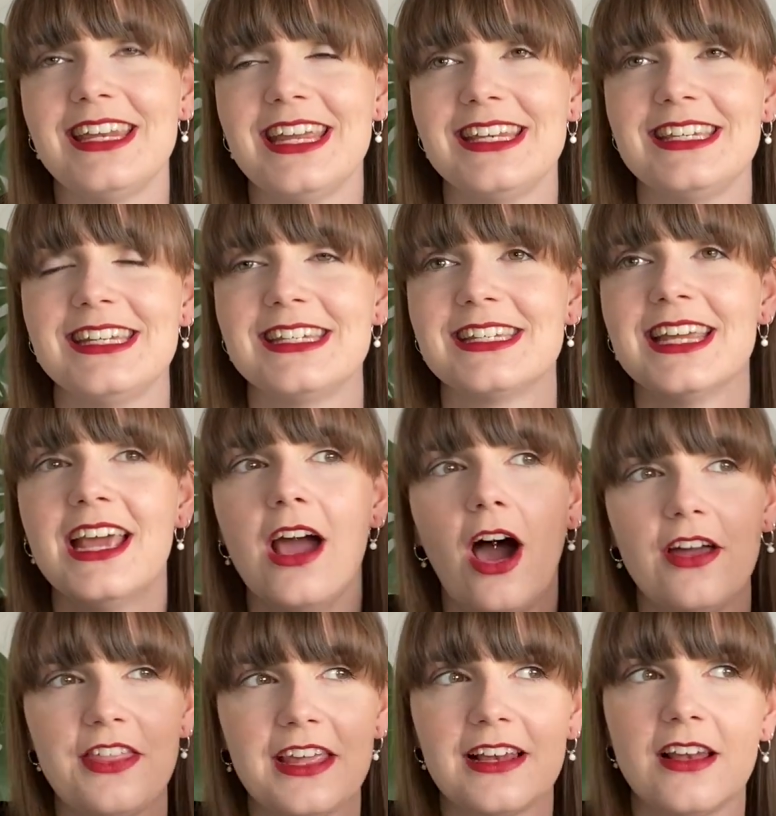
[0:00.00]
it did
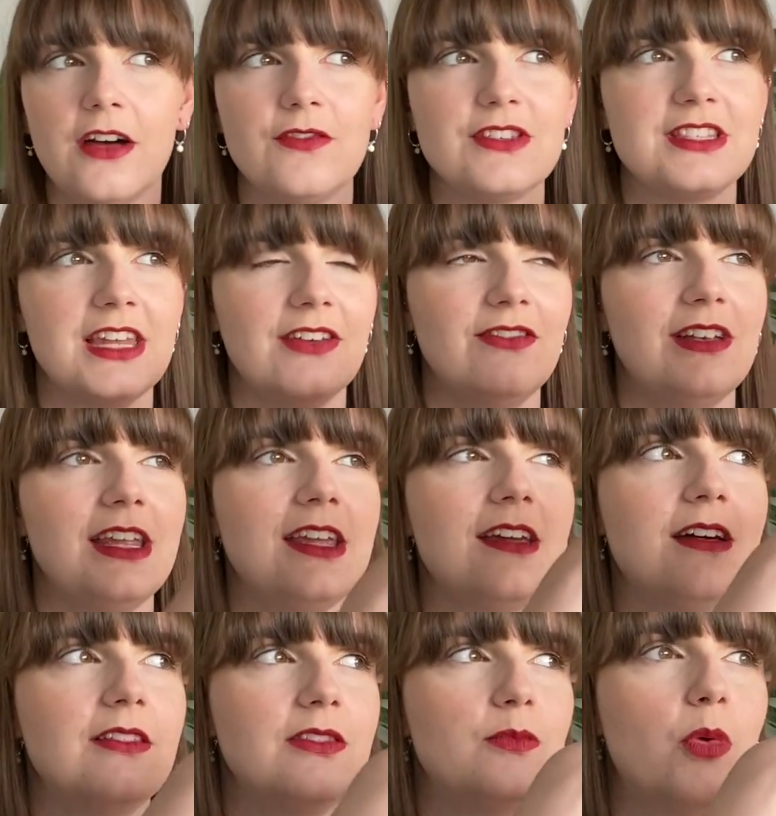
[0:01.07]
I think love is
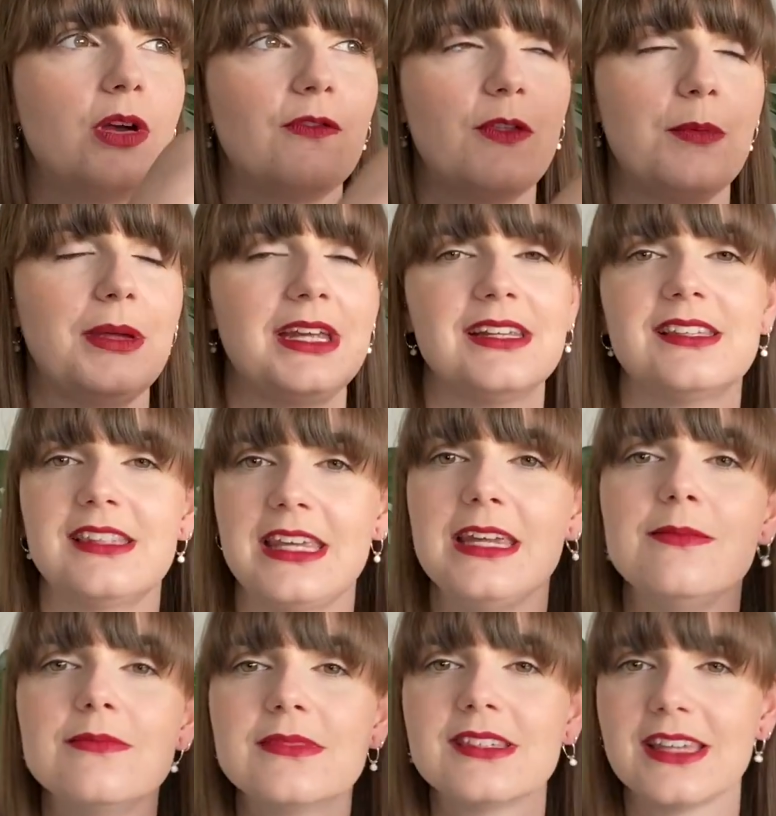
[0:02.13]
definitely one of the biggest
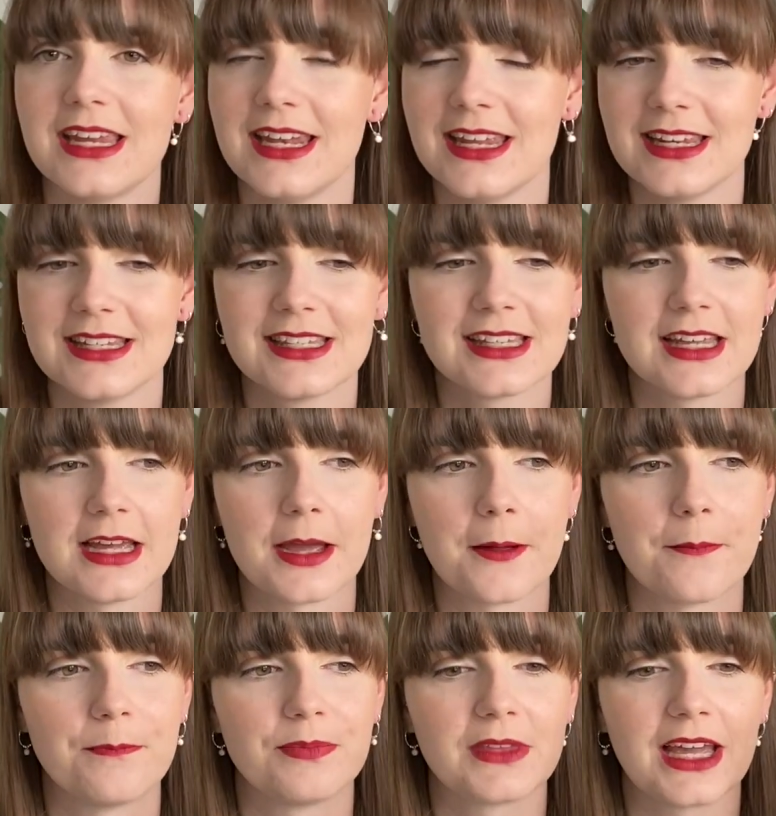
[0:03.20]
themes in it um,